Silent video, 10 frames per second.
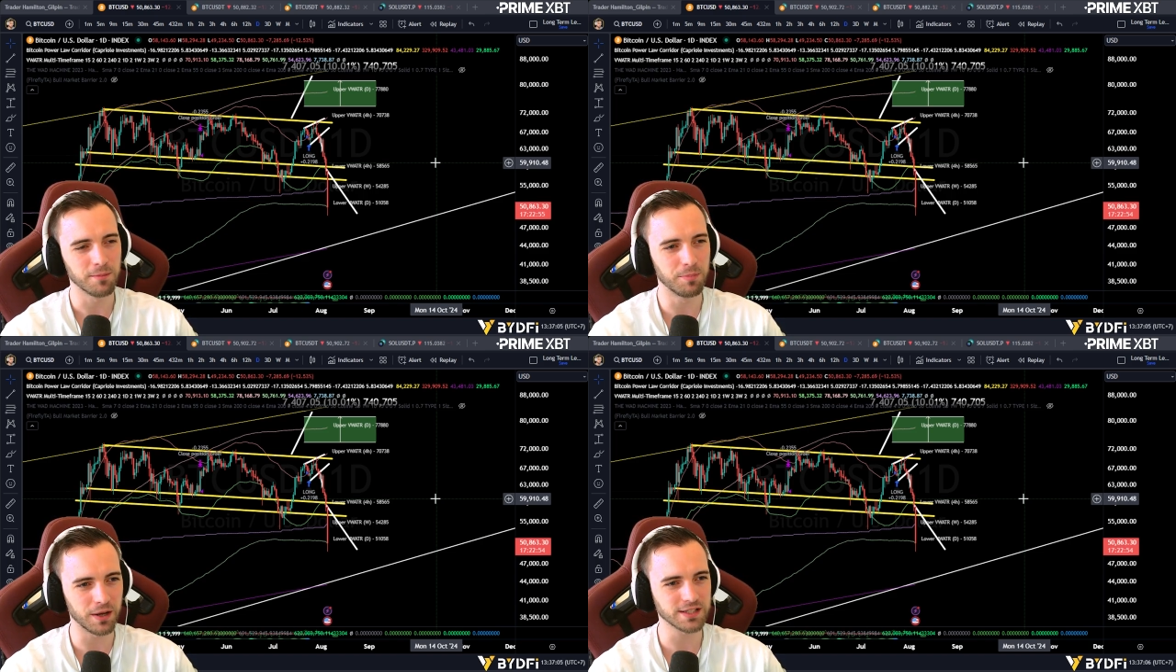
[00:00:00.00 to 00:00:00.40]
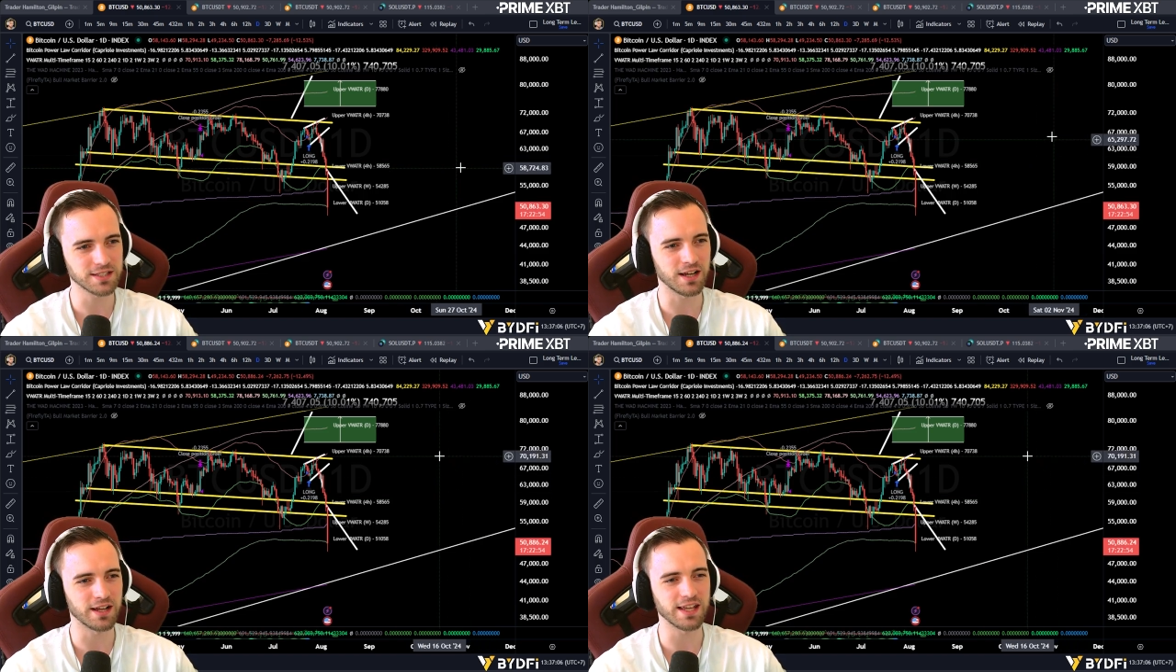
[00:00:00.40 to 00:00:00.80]

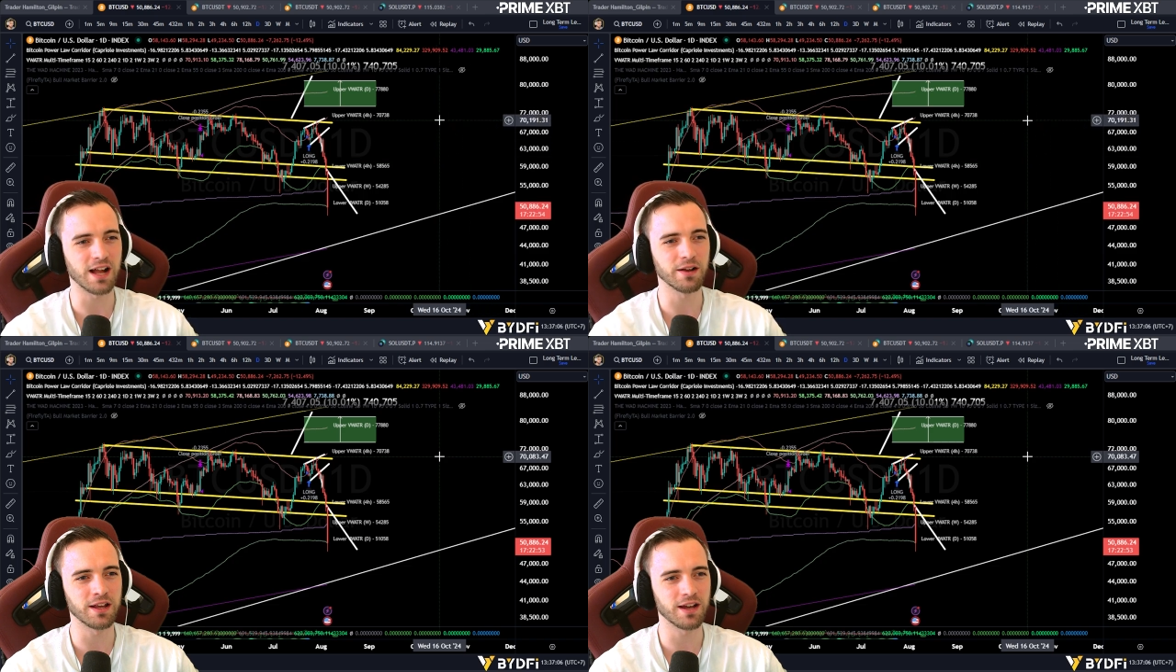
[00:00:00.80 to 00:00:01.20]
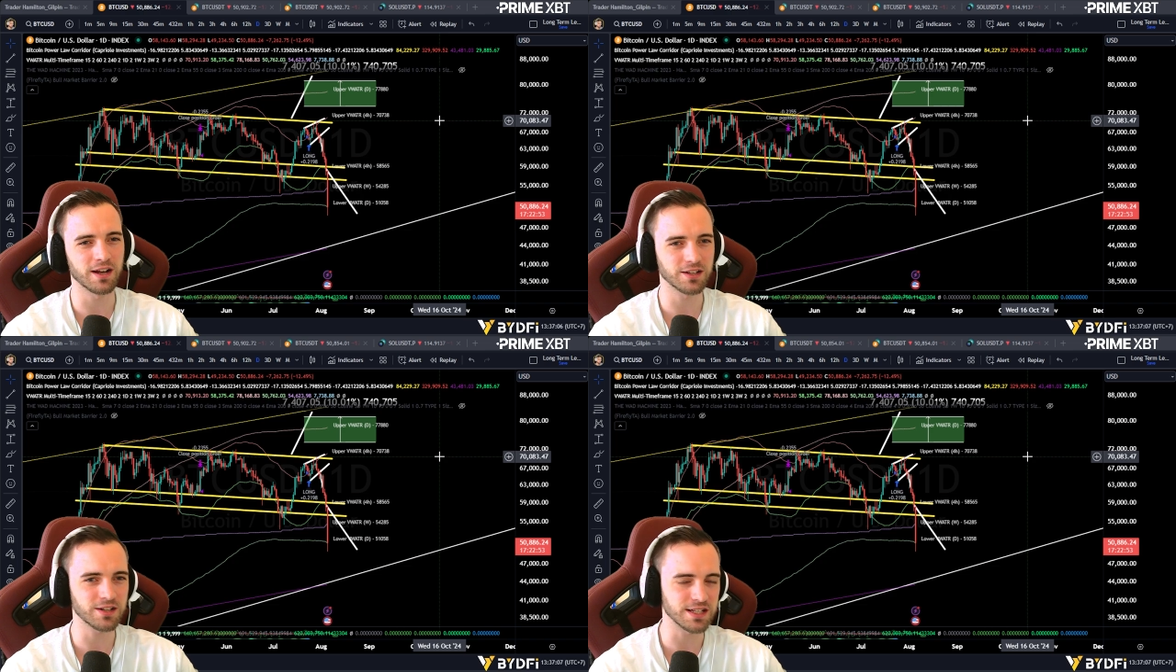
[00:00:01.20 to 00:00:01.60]
But uh, yeah, I'm gonna
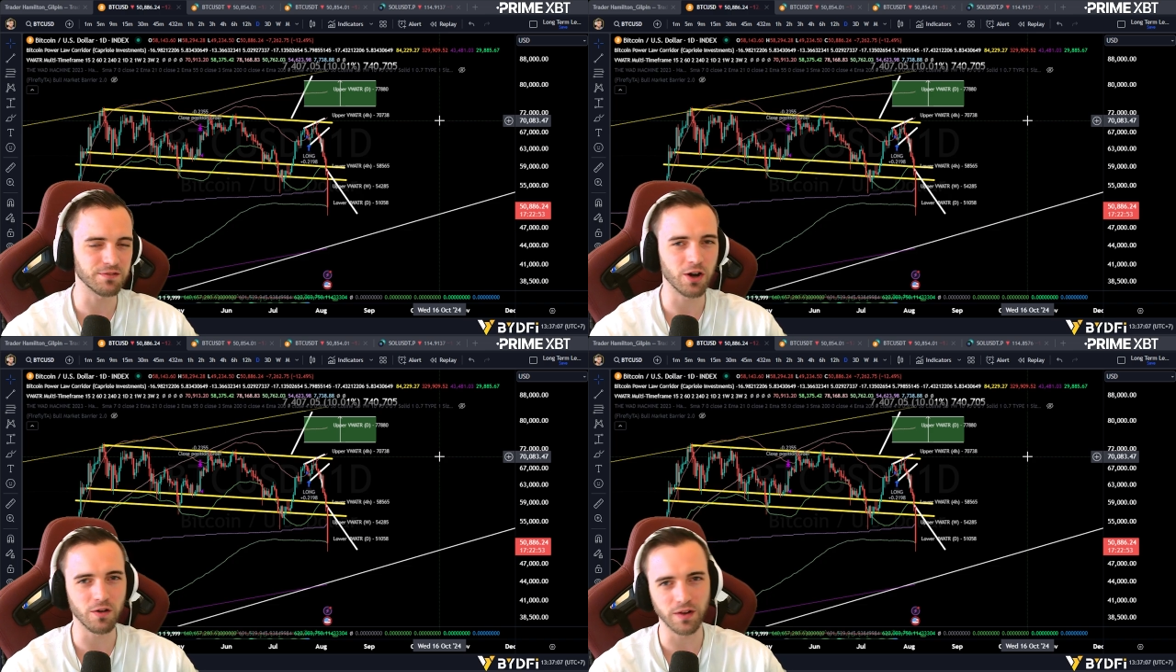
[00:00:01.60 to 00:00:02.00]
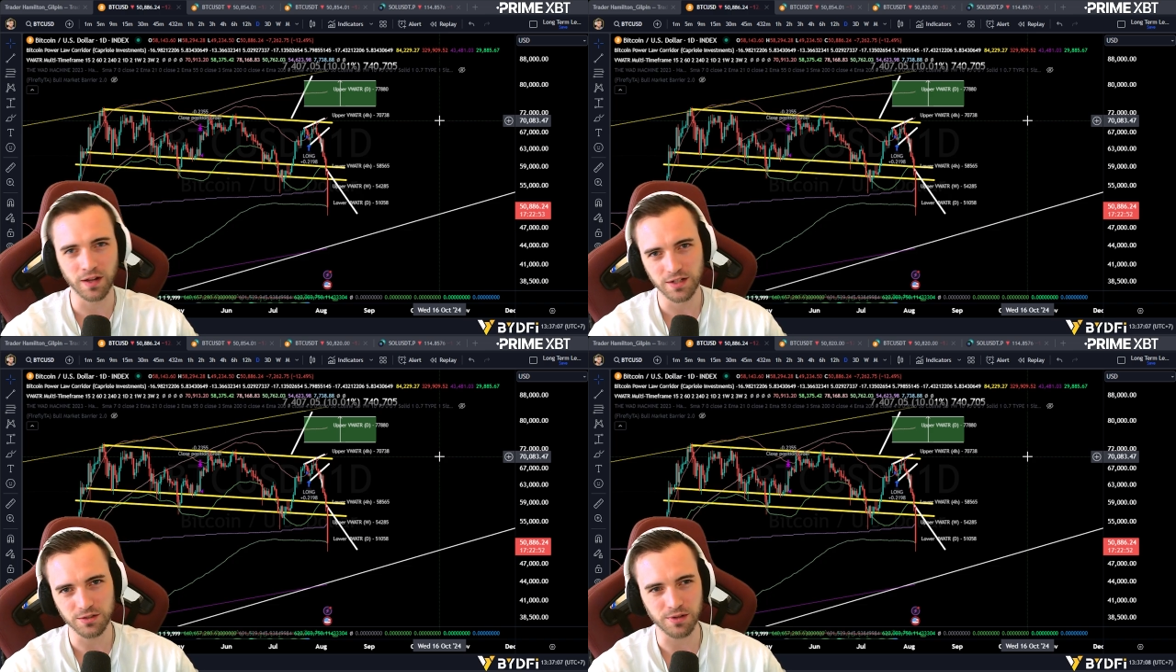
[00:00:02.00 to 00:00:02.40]
I'm gonna transfer over
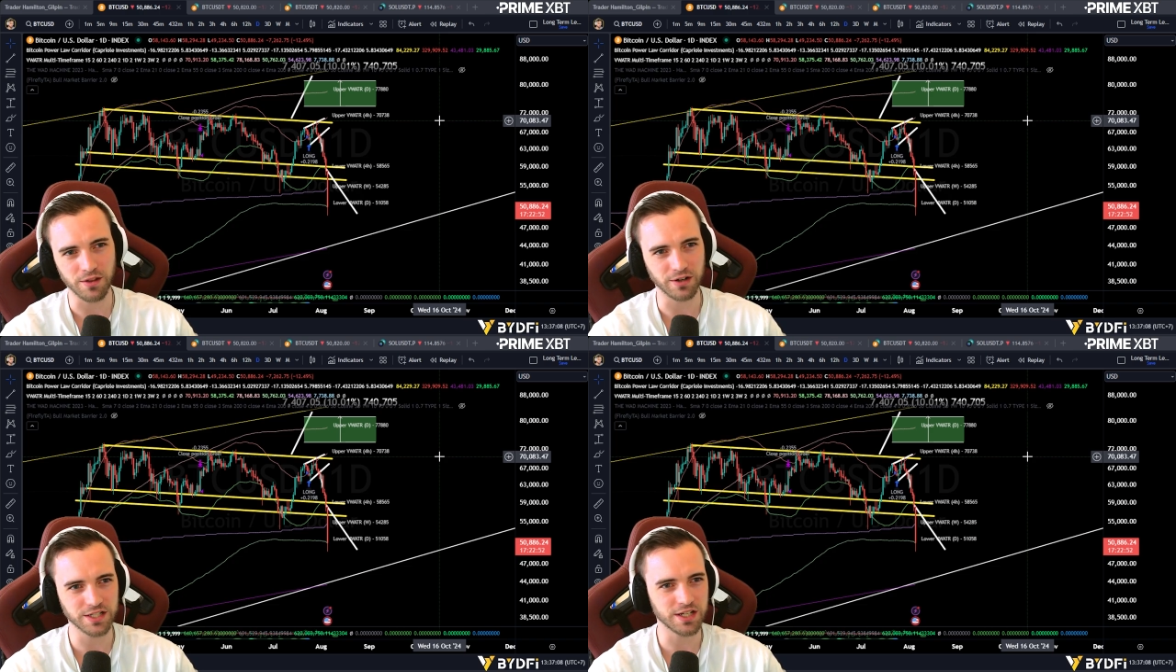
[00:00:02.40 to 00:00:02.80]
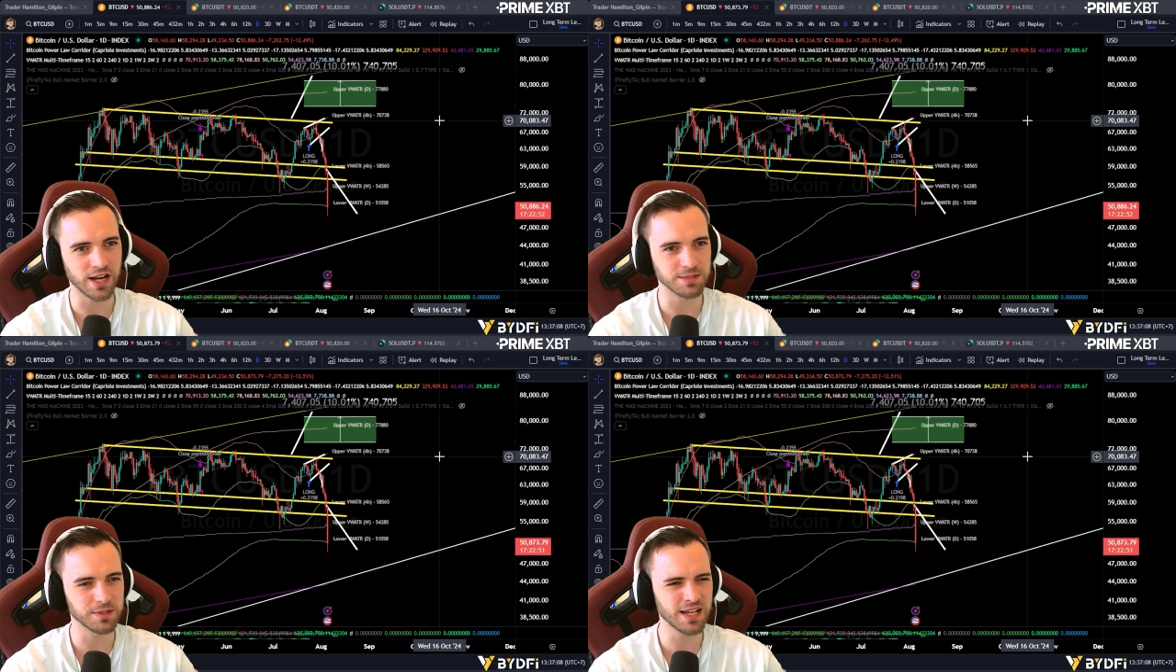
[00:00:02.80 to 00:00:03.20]
to another
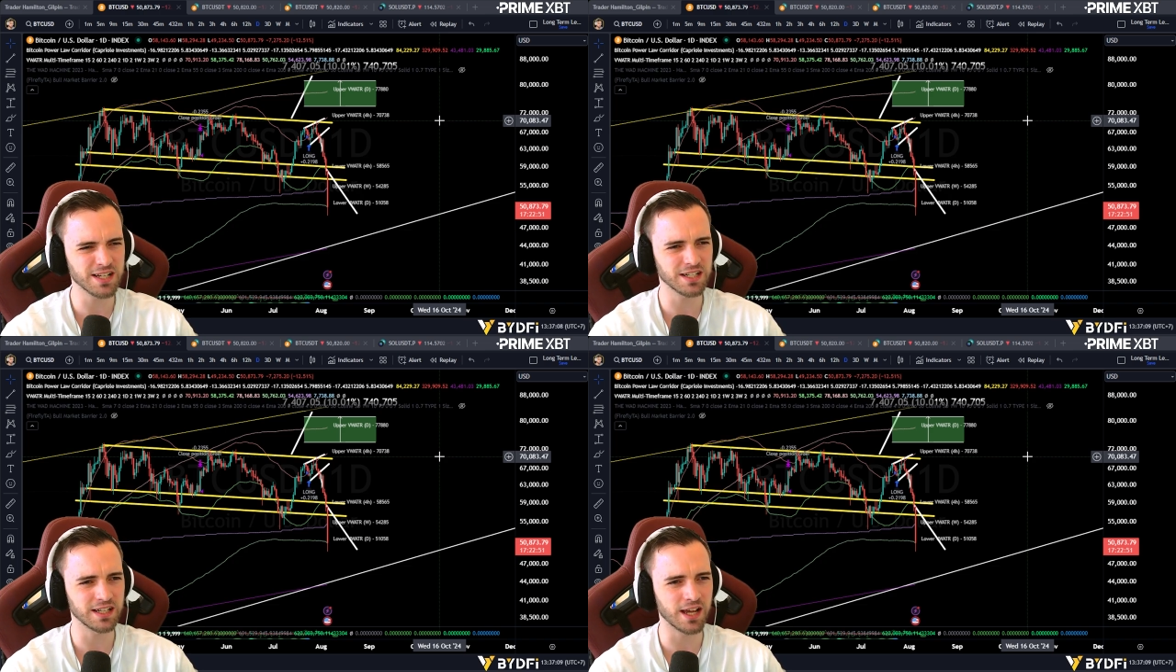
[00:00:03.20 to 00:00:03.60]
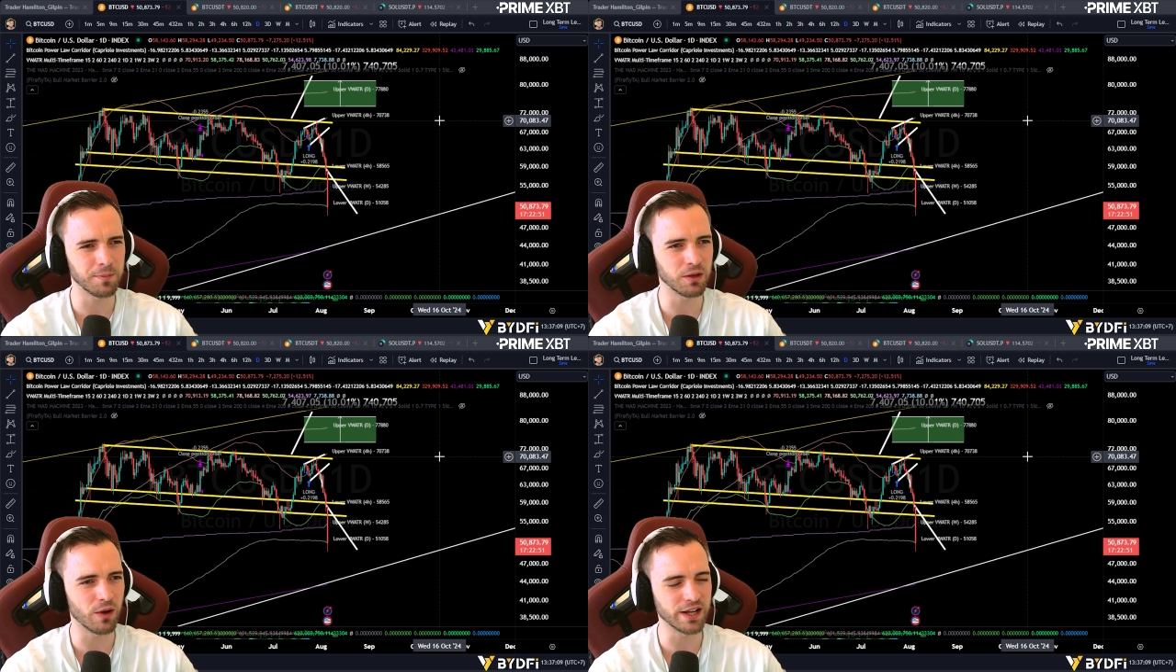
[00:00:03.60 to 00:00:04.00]
exchange, potentially
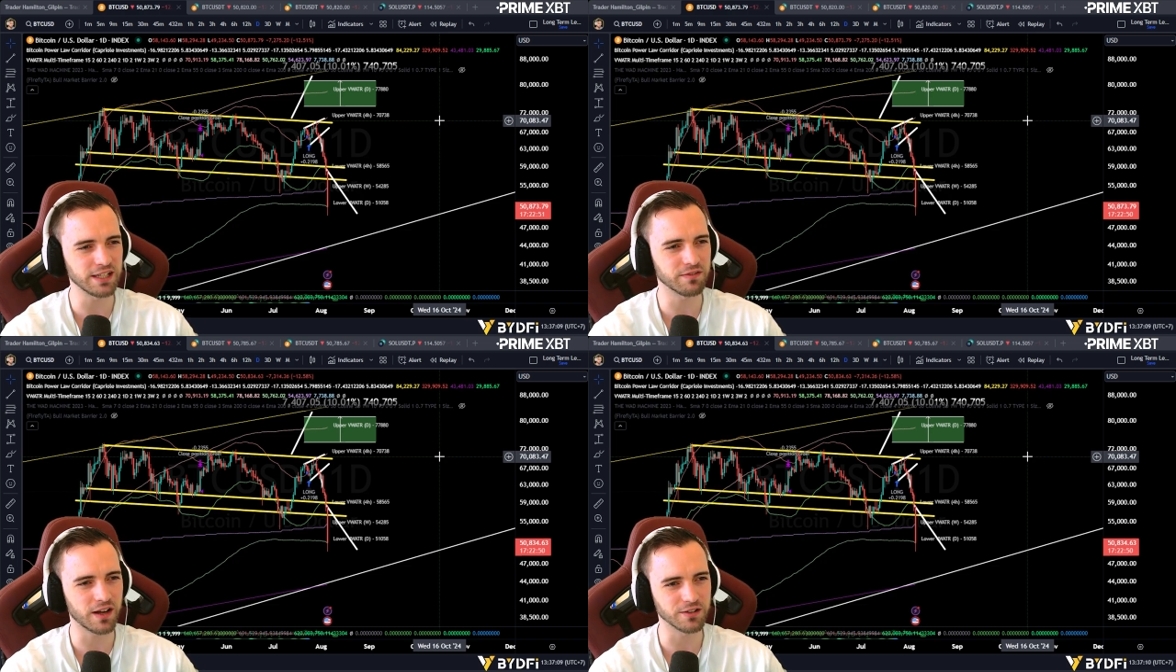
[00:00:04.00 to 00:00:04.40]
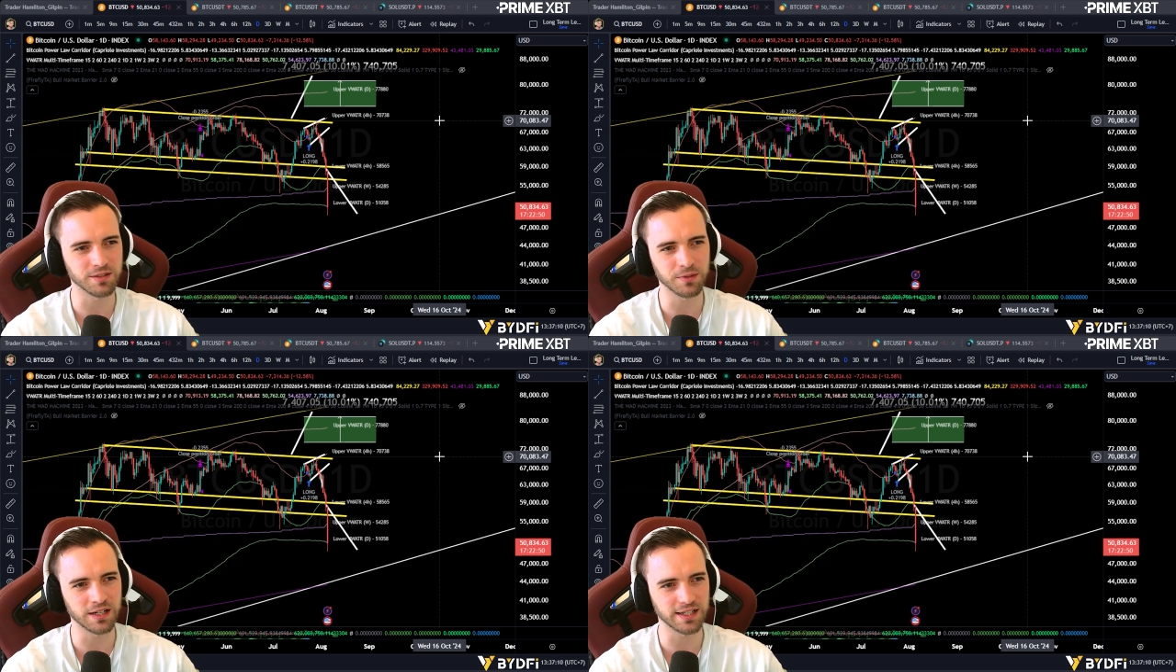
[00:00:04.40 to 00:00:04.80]
a BYD or
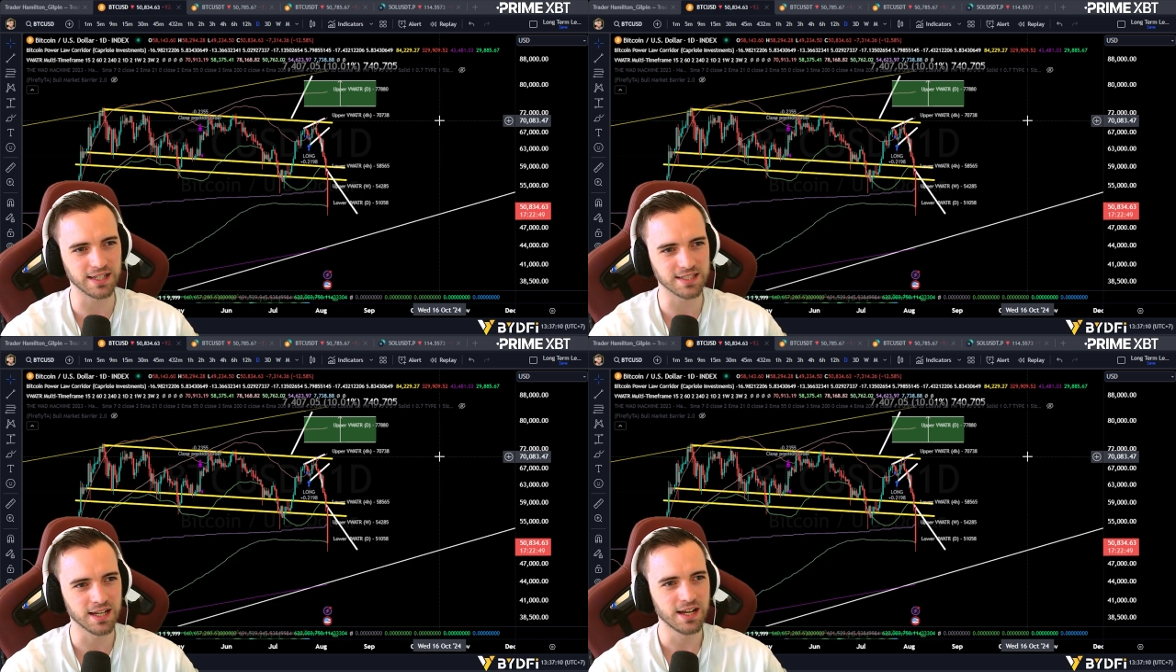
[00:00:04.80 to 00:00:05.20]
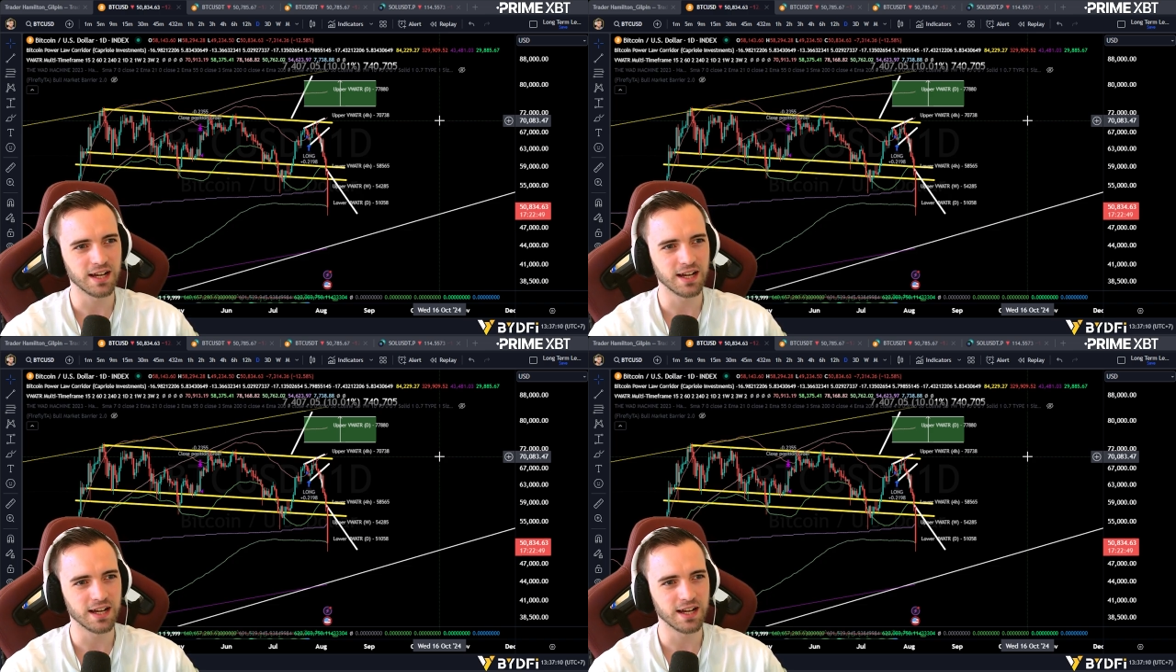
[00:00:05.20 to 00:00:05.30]
something like this,